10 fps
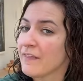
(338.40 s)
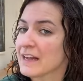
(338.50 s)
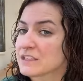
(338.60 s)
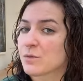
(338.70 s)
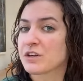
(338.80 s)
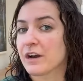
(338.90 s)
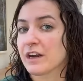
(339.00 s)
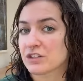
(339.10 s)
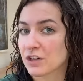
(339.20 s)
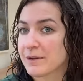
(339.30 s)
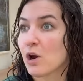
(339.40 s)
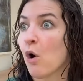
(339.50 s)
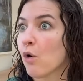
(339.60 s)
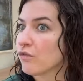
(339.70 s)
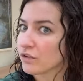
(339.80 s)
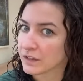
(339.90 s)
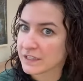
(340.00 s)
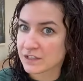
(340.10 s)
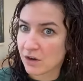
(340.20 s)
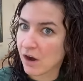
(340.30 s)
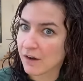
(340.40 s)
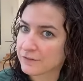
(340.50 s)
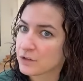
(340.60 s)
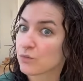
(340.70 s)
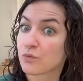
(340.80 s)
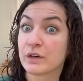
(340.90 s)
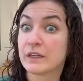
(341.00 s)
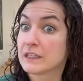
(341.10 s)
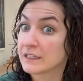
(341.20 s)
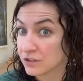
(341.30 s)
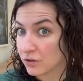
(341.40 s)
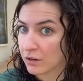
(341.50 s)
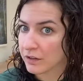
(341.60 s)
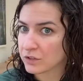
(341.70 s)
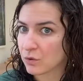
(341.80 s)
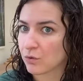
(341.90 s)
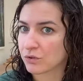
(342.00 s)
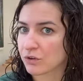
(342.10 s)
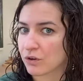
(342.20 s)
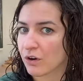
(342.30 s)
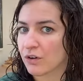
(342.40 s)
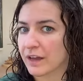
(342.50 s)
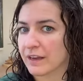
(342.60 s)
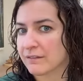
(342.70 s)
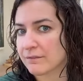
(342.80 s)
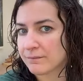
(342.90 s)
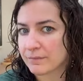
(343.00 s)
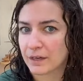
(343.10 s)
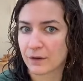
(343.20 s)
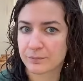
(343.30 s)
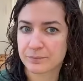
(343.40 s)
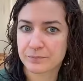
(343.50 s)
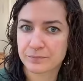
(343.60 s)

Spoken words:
And that's when your hair is going to be overly soft, really struggling to hold curl. And, you know.